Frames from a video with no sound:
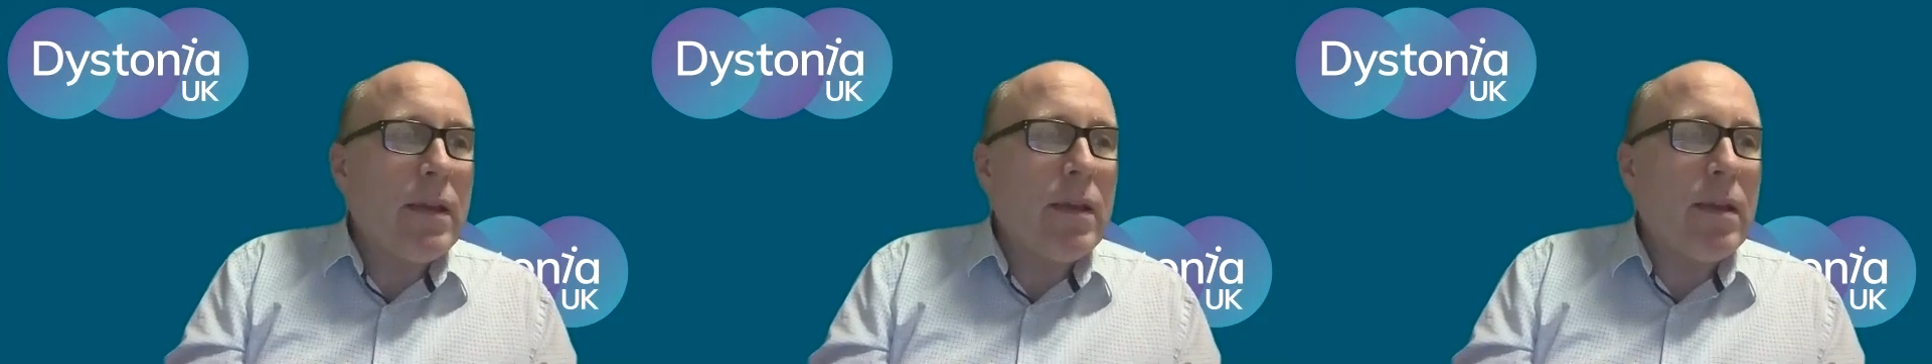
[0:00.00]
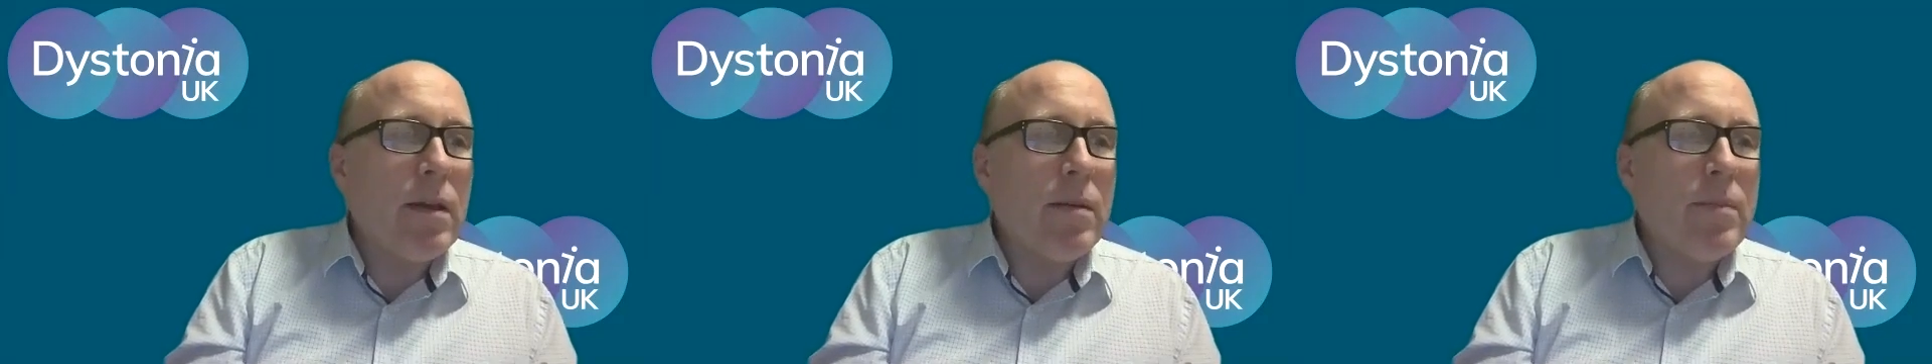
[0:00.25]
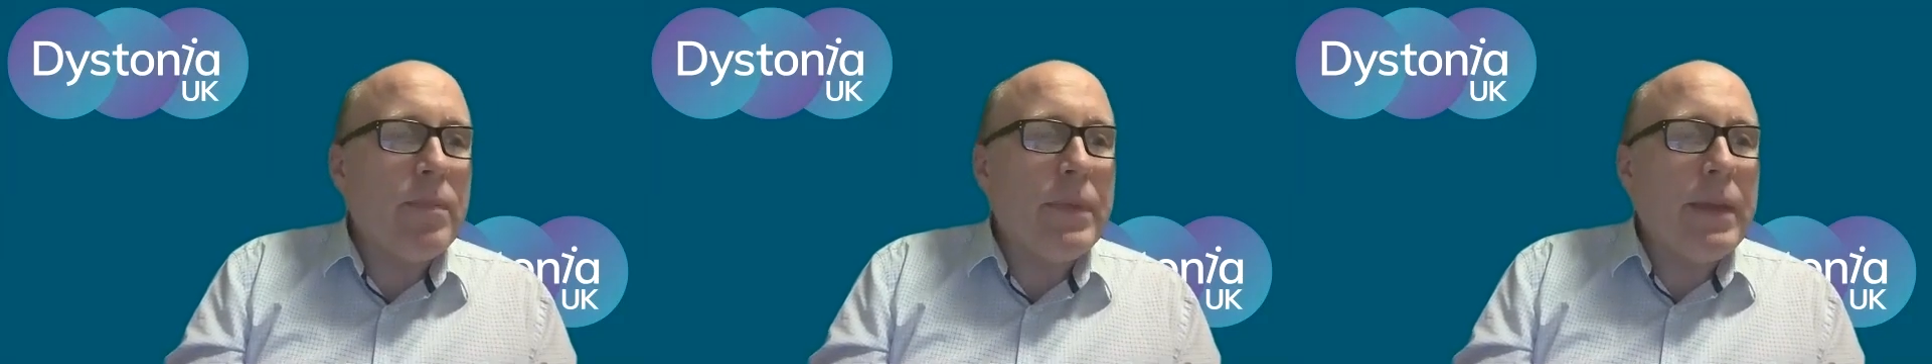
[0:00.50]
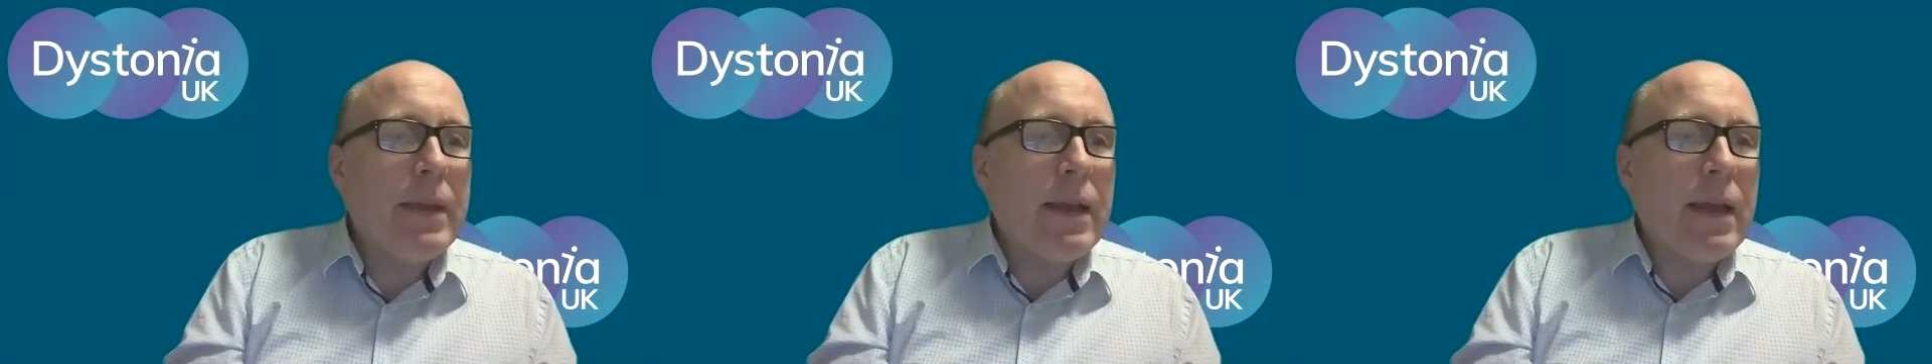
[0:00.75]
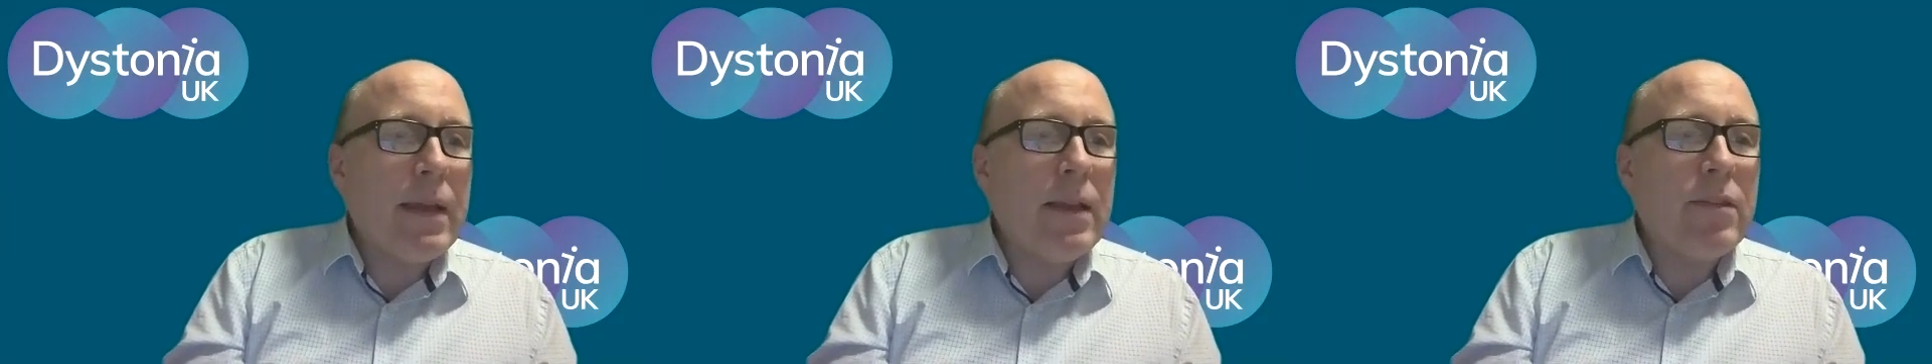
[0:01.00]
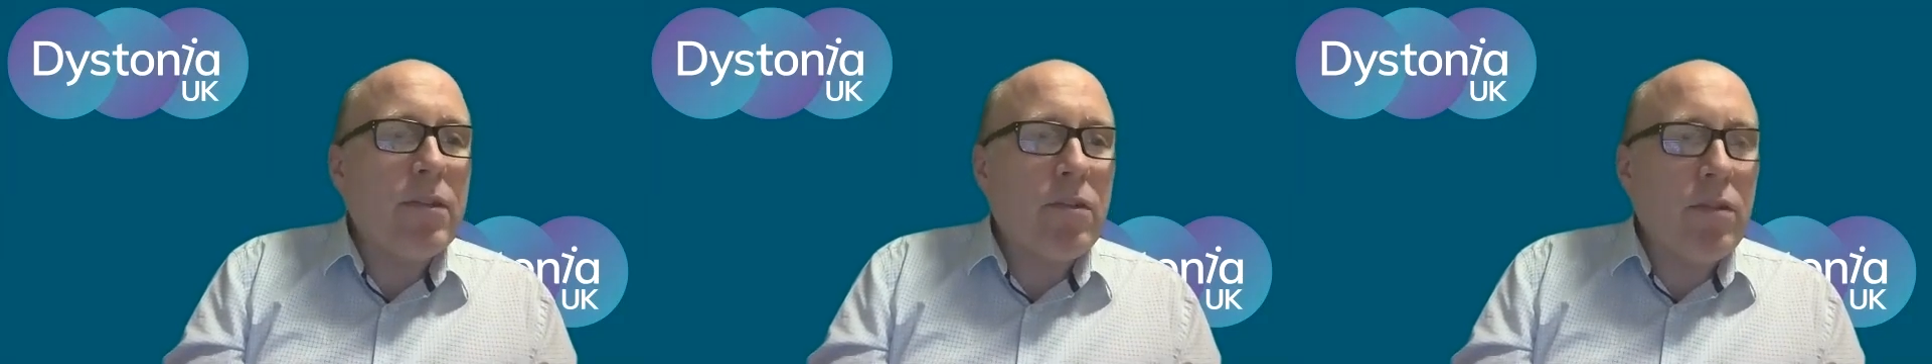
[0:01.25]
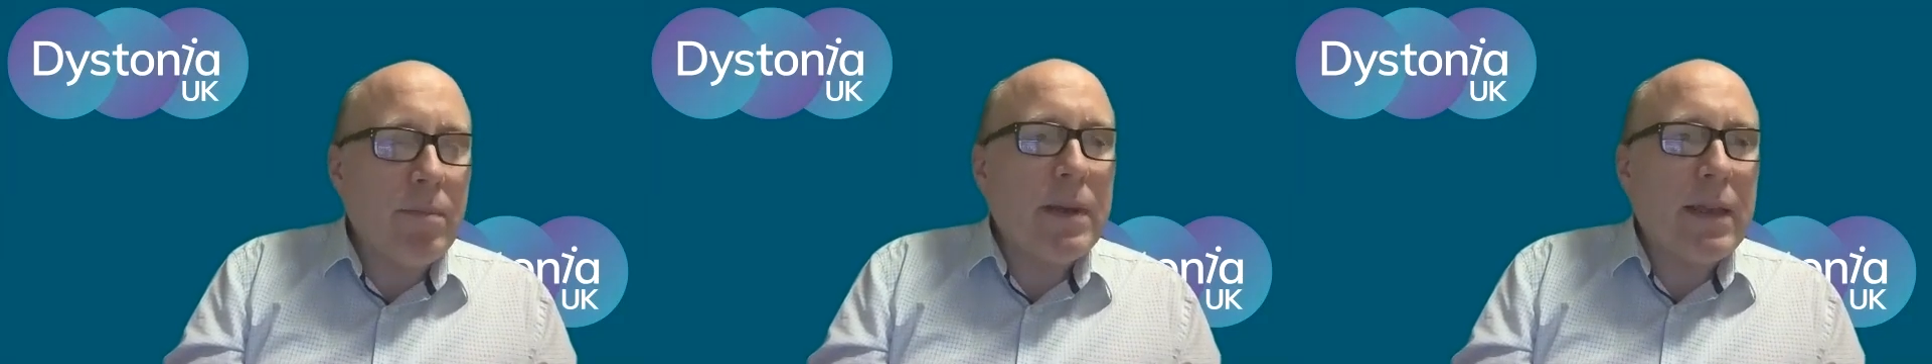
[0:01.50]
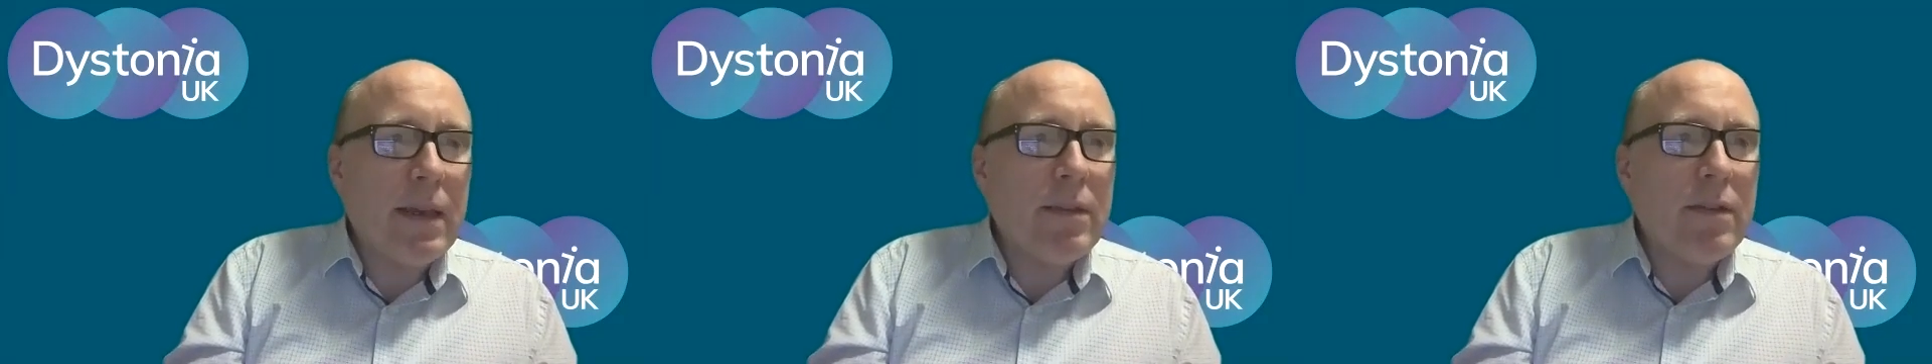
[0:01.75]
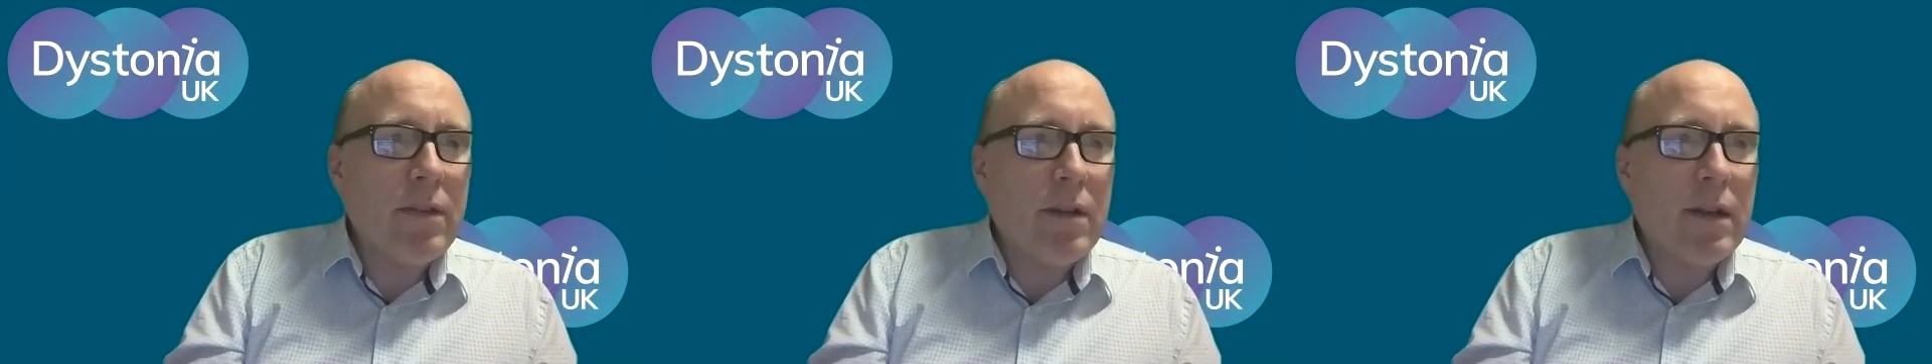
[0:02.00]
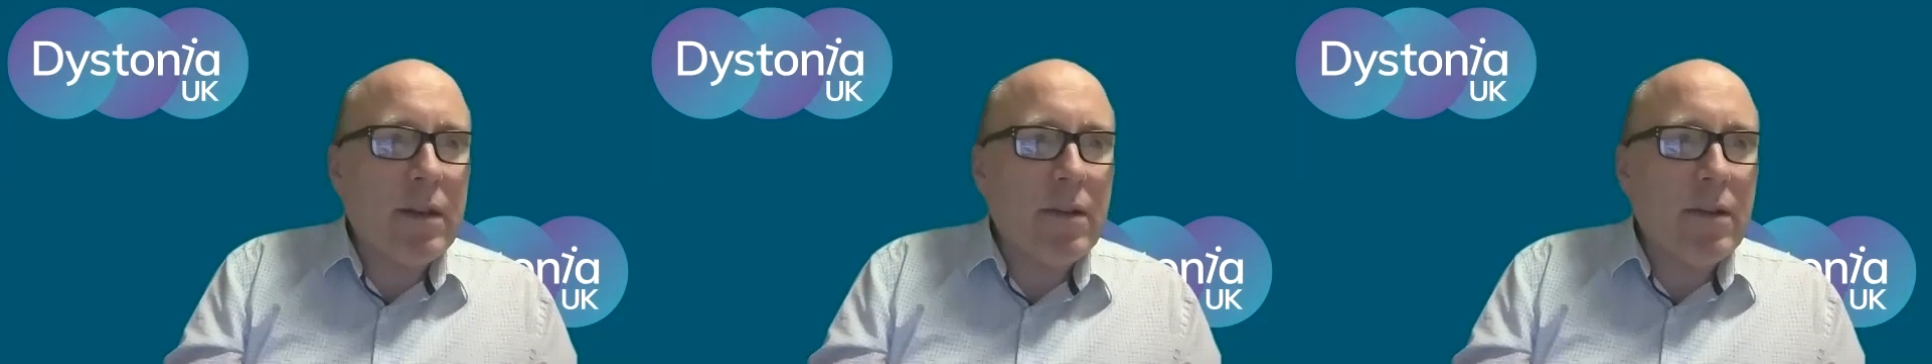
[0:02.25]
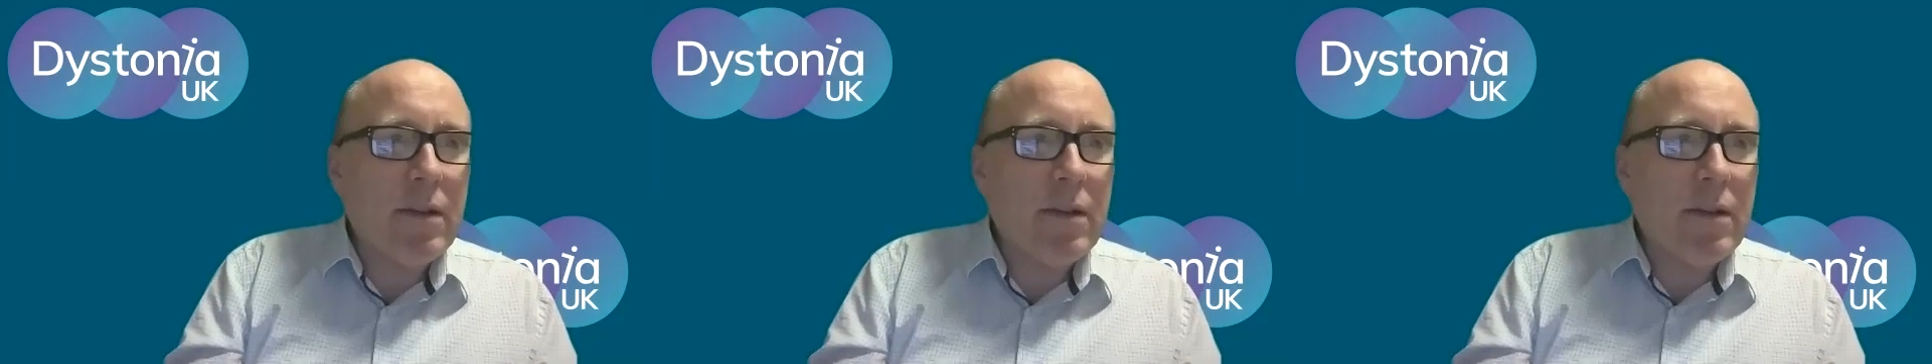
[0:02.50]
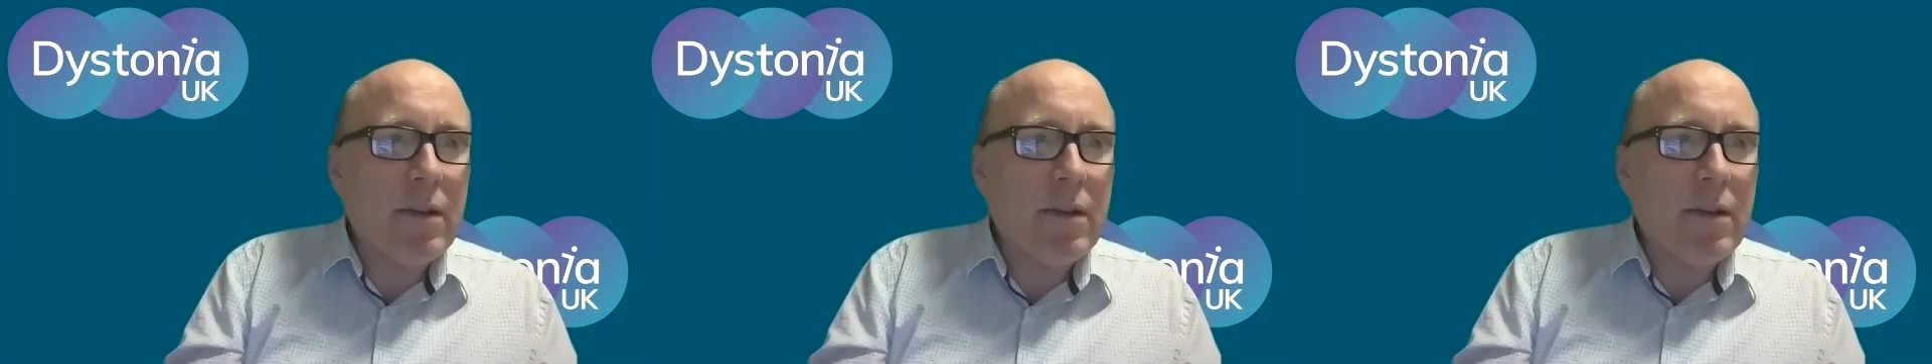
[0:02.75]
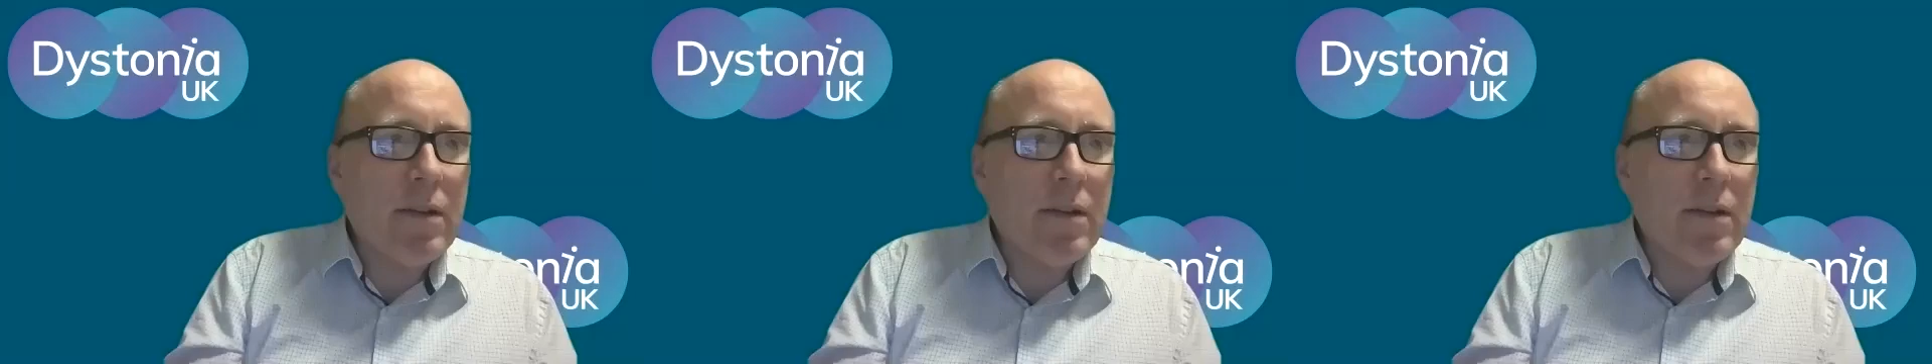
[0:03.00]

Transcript: And it is a complicated diagnosis.